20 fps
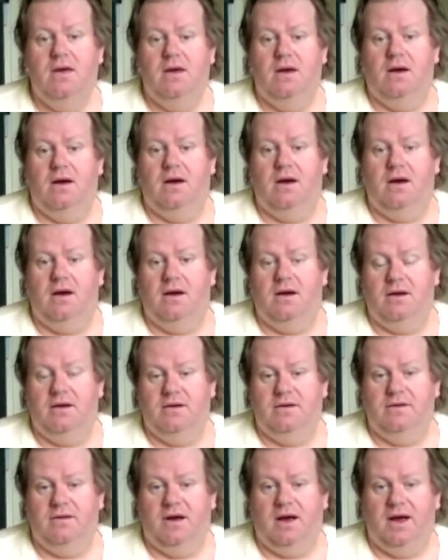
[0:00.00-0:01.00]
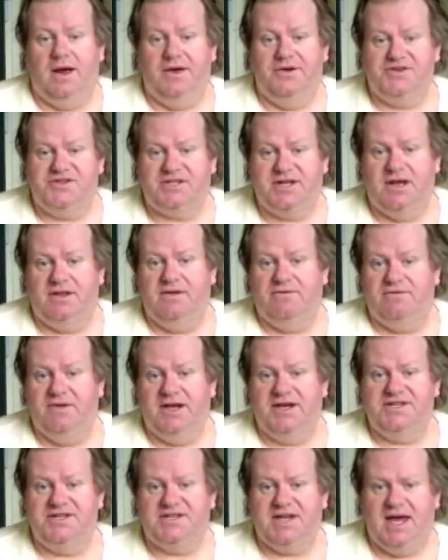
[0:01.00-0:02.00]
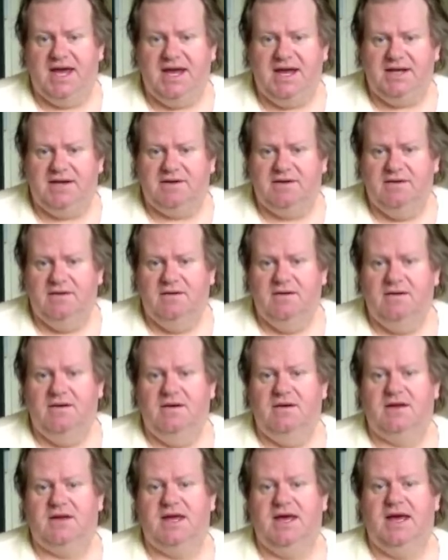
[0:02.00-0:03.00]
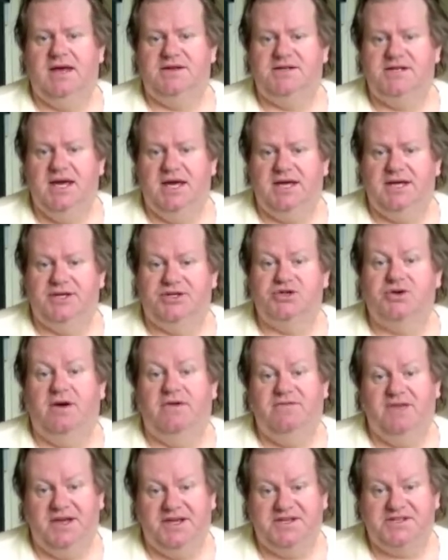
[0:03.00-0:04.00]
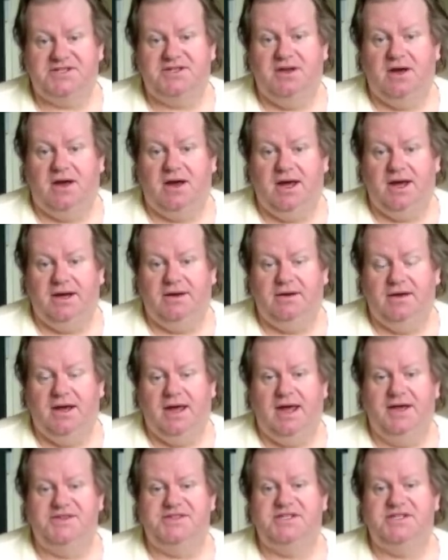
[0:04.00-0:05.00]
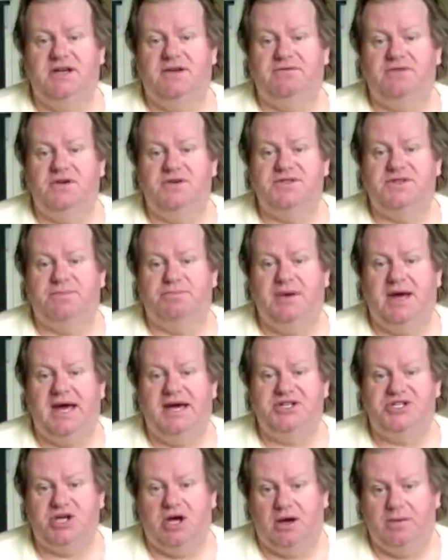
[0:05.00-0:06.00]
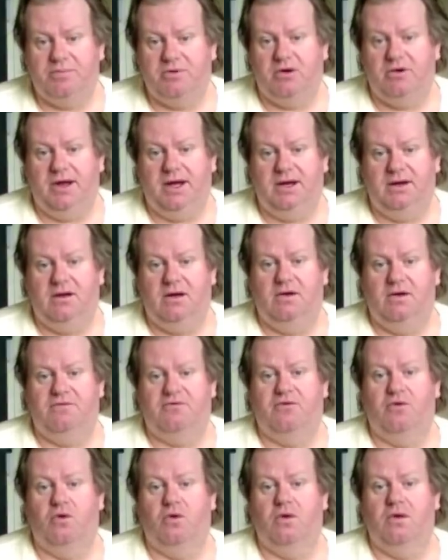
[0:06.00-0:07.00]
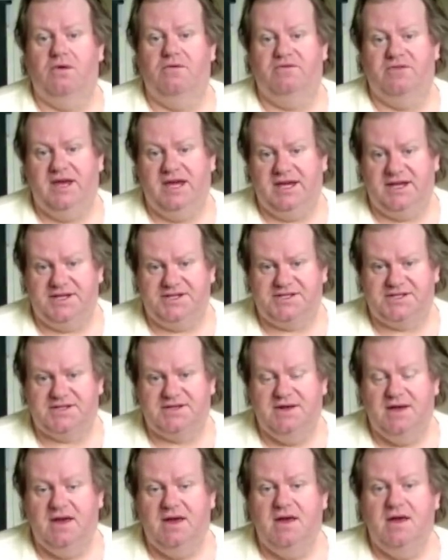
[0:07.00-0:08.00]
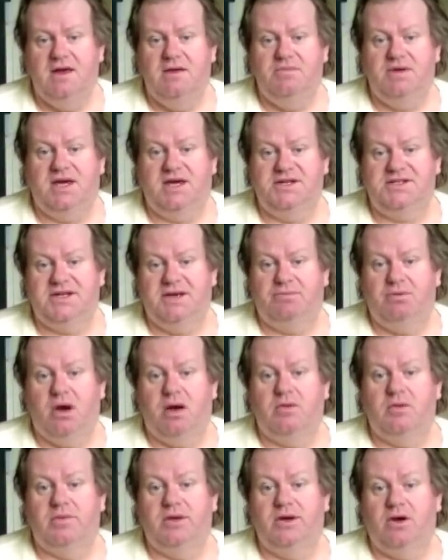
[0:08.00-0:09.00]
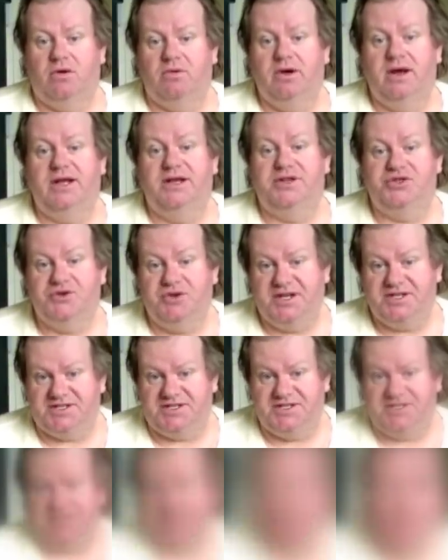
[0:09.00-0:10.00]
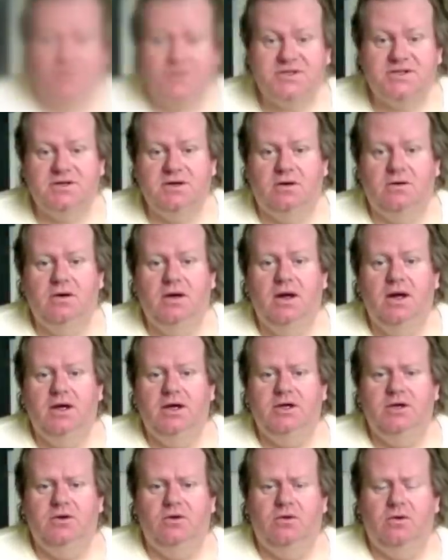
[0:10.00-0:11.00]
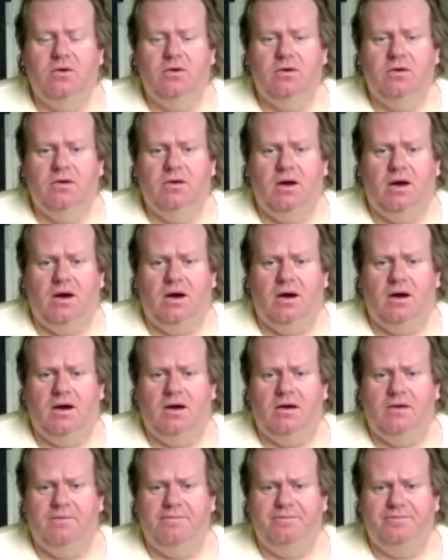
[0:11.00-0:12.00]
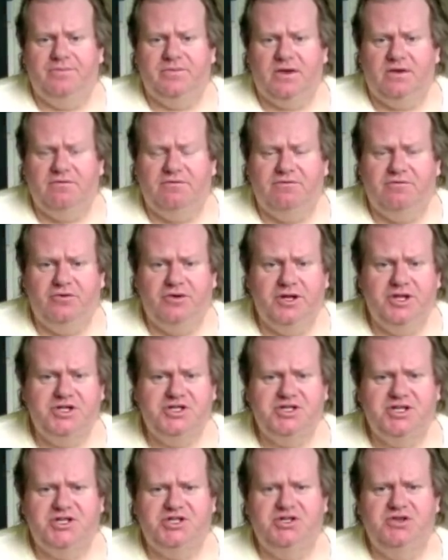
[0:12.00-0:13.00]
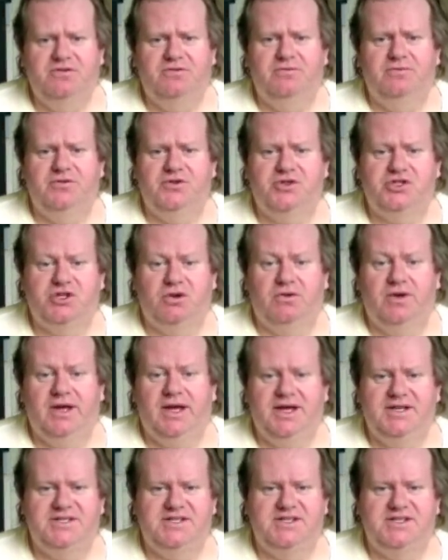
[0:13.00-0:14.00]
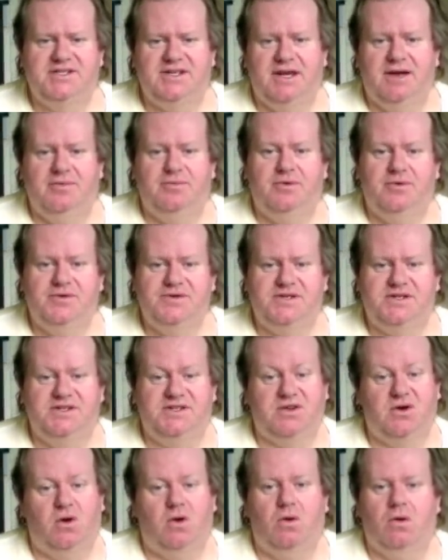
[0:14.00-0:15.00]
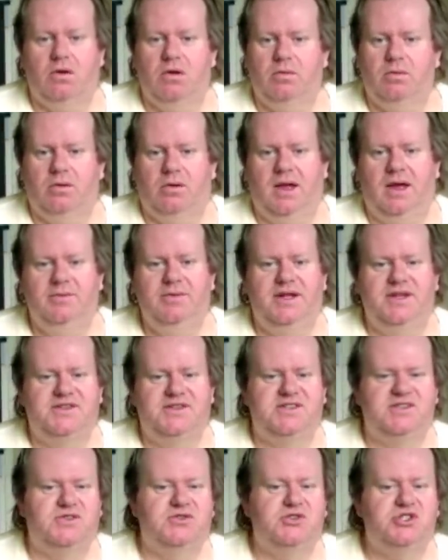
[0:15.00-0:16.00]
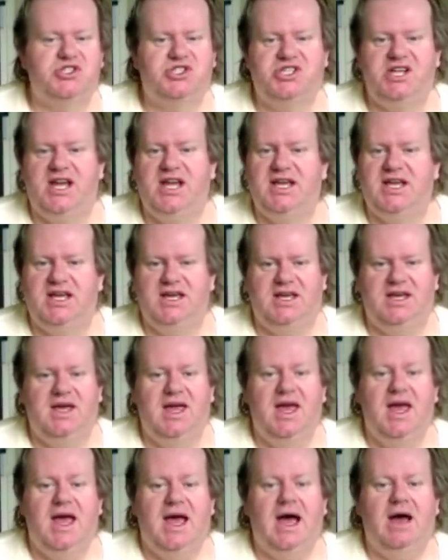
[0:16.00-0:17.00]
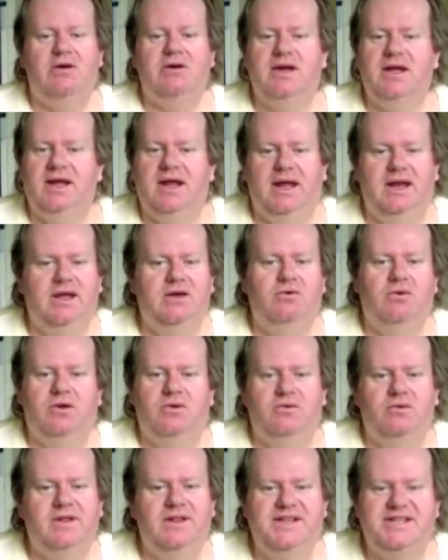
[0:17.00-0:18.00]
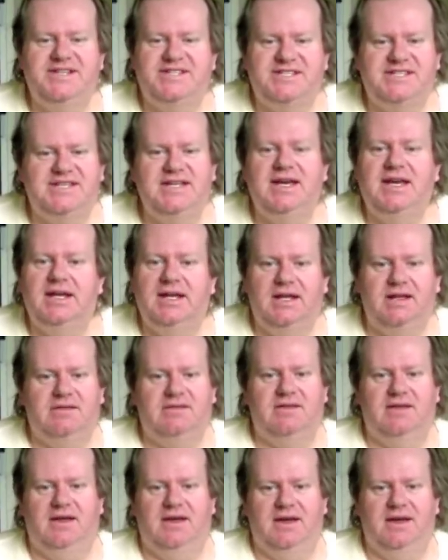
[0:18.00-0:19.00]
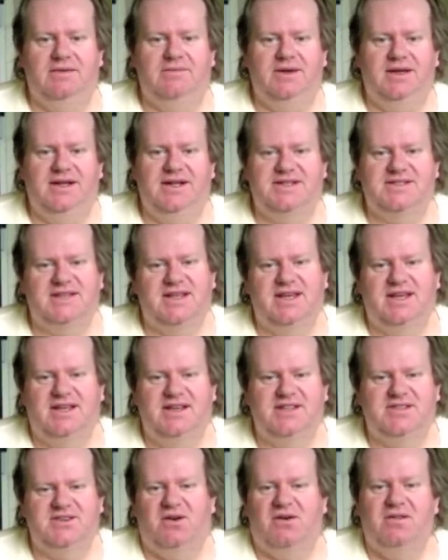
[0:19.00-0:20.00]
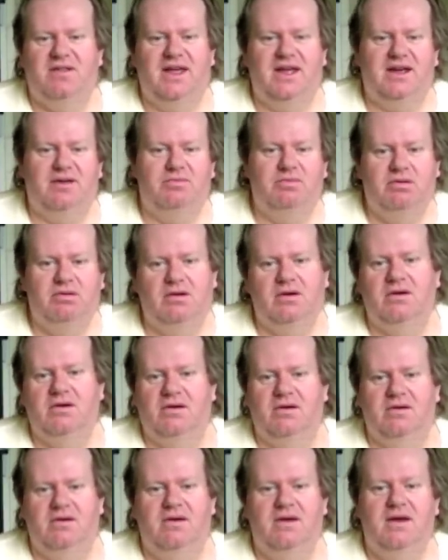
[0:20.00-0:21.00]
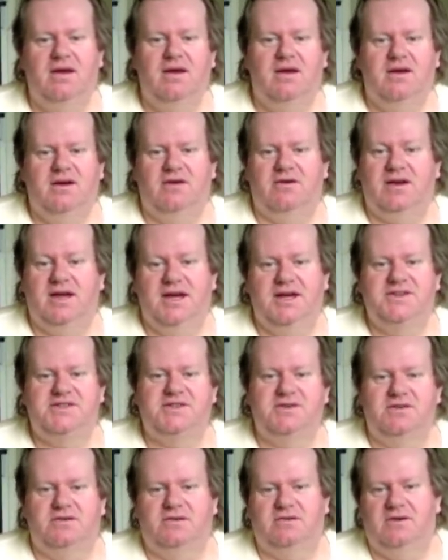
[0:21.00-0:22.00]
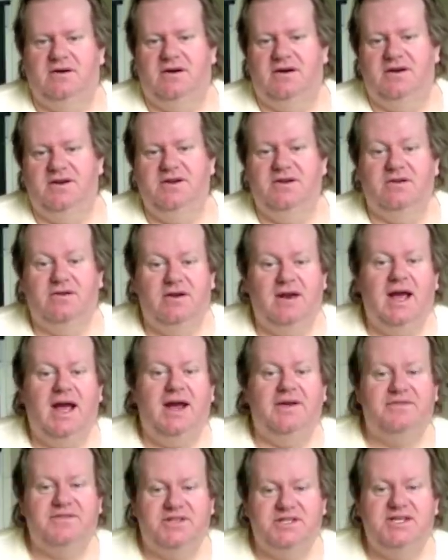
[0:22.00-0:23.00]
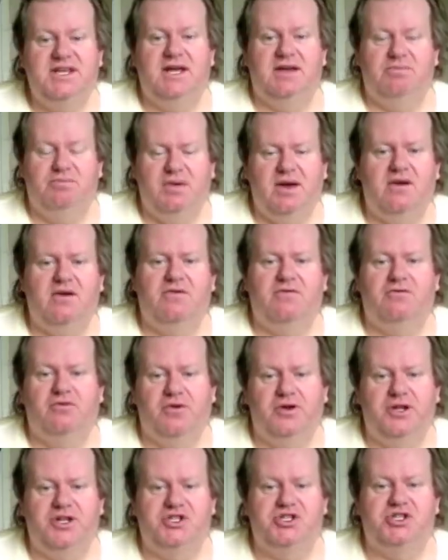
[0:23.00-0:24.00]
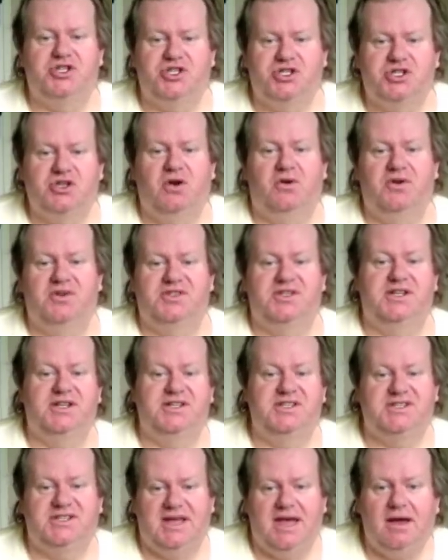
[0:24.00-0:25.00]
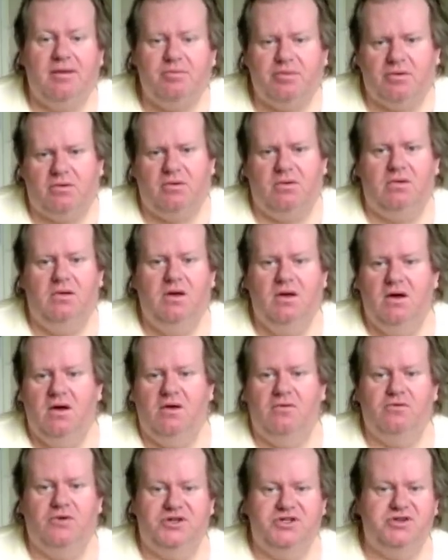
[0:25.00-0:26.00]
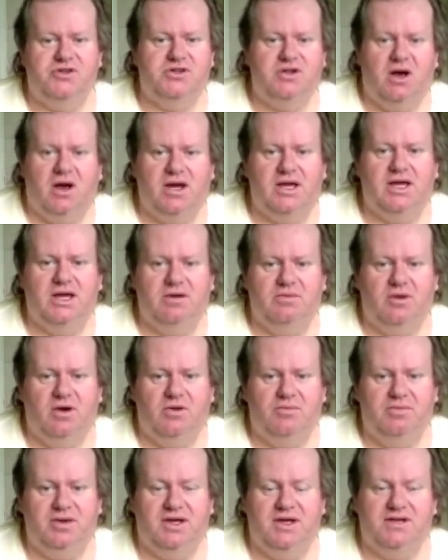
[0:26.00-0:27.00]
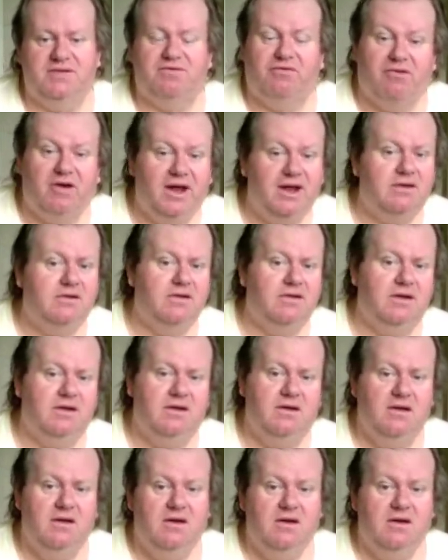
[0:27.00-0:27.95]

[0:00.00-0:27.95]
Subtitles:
I understand that Vegas 8 can't take it. Try Vegas 9 and if there's a patch upgrade for Vegas, because they probably already addressed this issue. Also, your footage that you're showing as examples is horrible. I mean, it's so shaky. How can anyone really see anything? I mean, it's like it's all like a blur. Okay, so you're going to have to take better footage to show as an example of what you're talking about, because frankly,